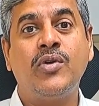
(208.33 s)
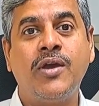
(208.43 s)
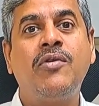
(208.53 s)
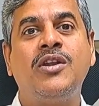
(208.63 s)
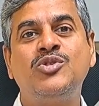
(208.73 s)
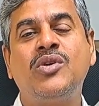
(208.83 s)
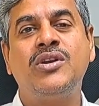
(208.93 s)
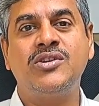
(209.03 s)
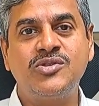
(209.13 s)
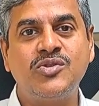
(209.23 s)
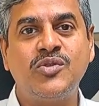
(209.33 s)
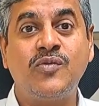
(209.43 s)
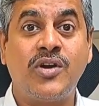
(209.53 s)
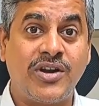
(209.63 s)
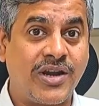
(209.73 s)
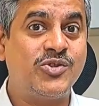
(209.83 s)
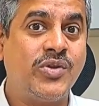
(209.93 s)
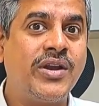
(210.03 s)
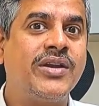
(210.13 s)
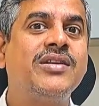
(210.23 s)
have also understood what
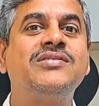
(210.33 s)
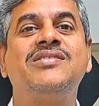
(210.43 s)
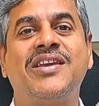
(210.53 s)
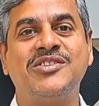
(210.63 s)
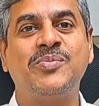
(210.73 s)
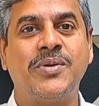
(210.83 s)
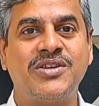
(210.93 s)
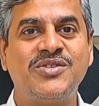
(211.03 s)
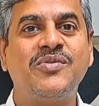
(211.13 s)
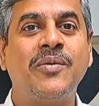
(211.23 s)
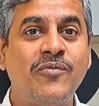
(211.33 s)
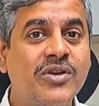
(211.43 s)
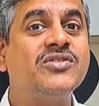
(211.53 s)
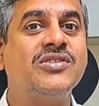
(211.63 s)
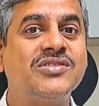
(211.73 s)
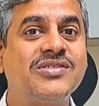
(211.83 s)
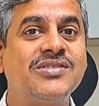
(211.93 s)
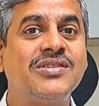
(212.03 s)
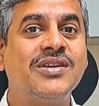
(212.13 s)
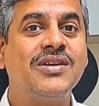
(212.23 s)
actually industry expects from freshers.